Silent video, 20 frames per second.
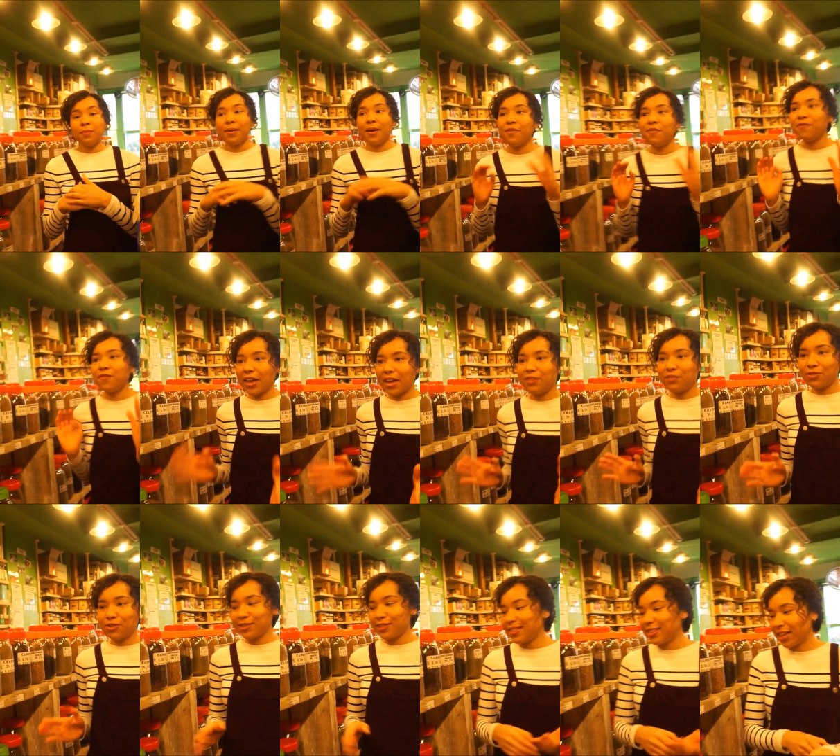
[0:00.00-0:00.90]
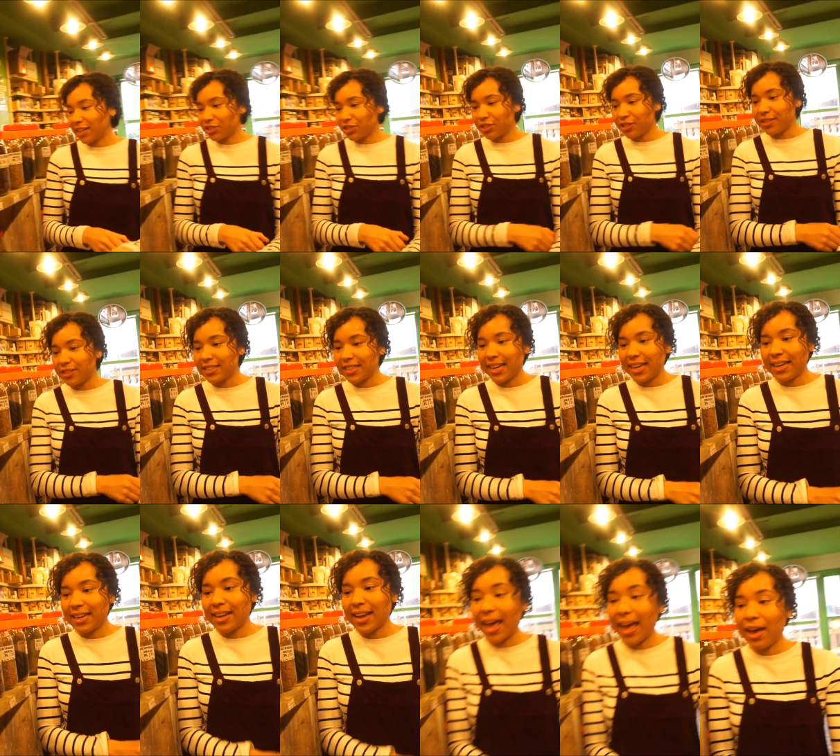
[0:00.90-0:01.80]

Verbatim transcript: of my favourite sections in a